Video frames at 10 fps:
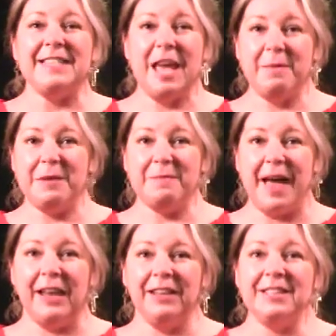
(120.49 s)
debit
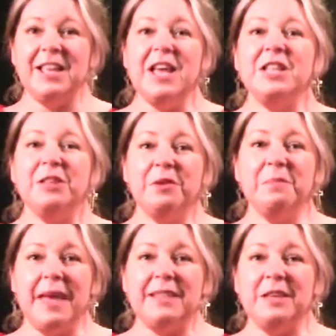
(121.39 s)
balance, so to
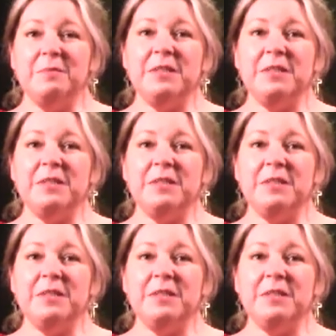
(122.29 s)
make them